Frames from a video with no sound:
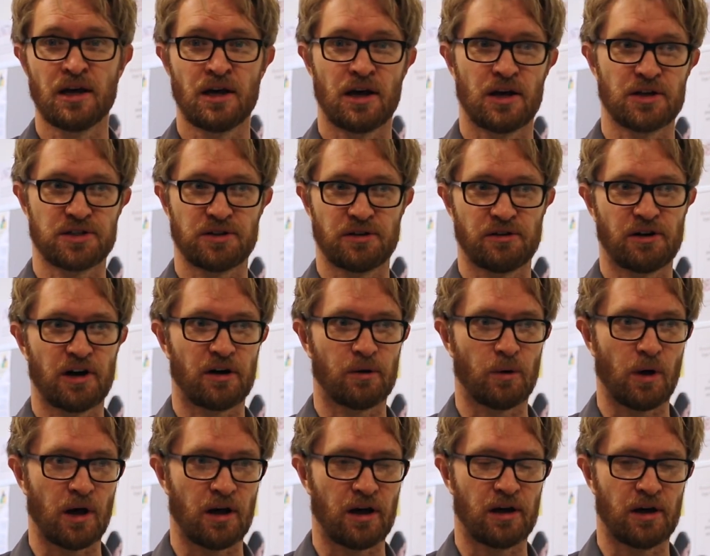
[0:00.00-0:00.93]
And so there
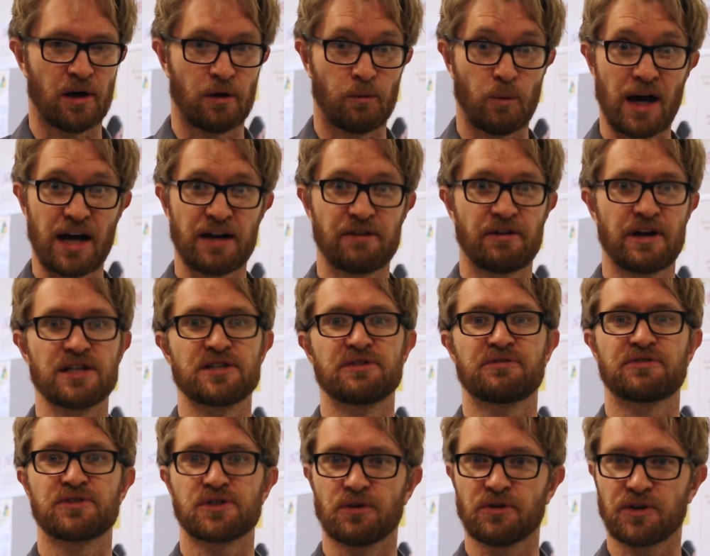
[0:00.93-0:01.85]
are a wide range
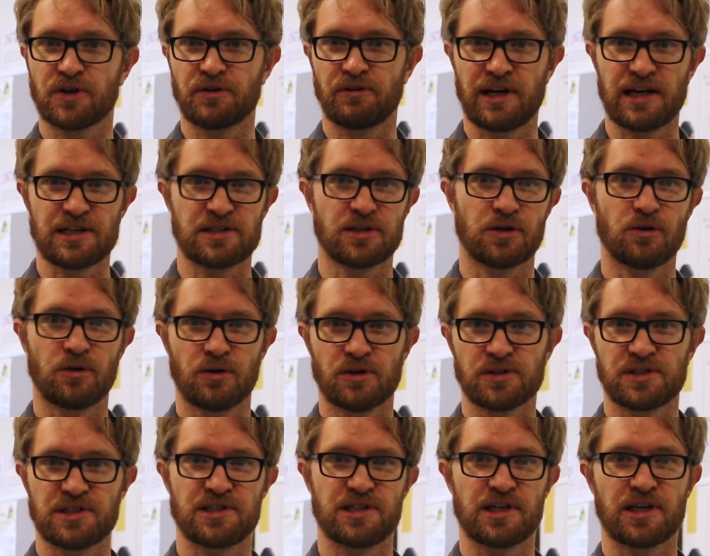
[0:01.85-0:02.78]
of sort of careers and
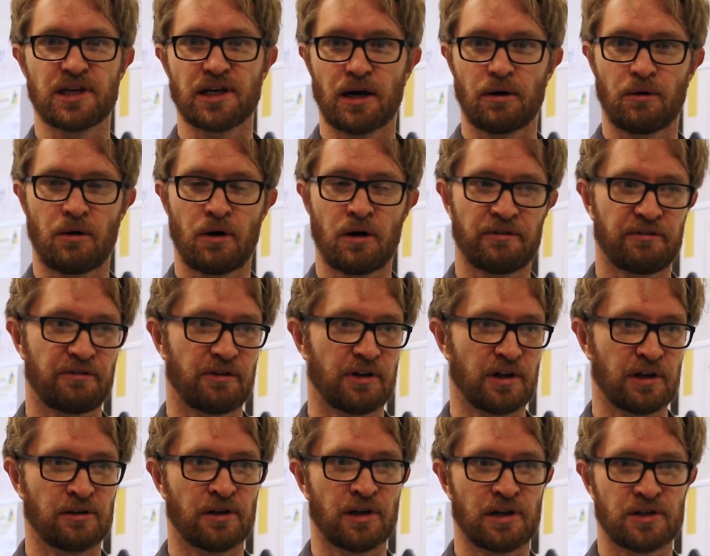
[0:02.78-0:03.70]
courses you can go off
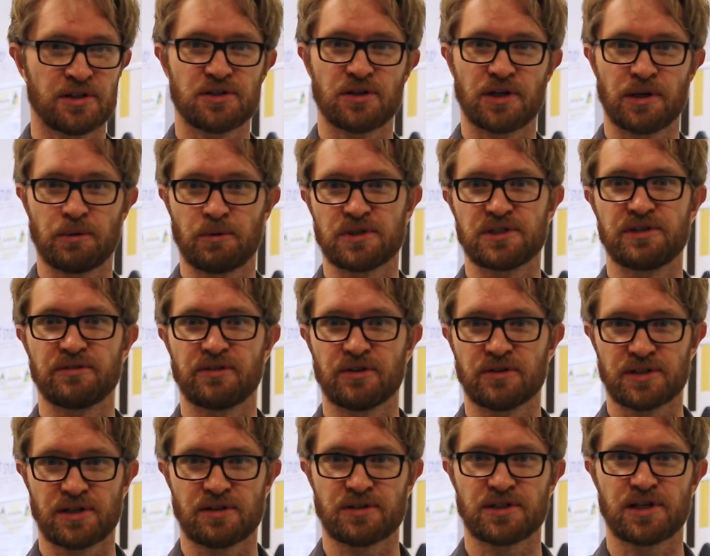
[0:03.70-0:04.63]
and study once you've
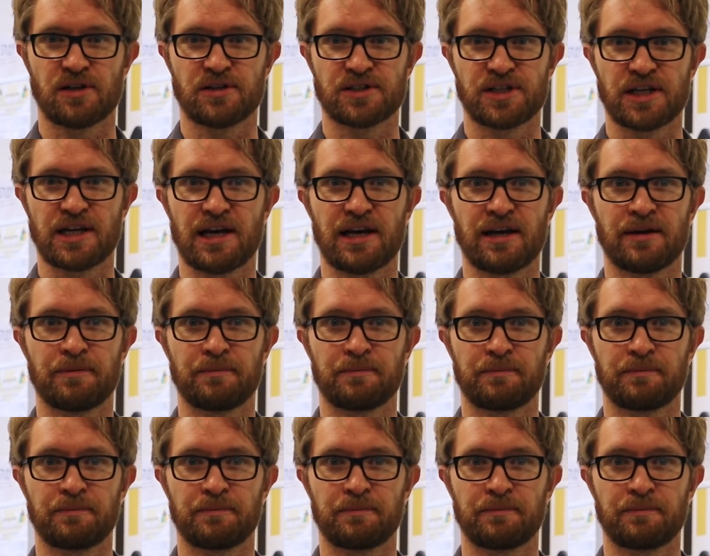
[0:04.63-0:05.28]
done sociology here.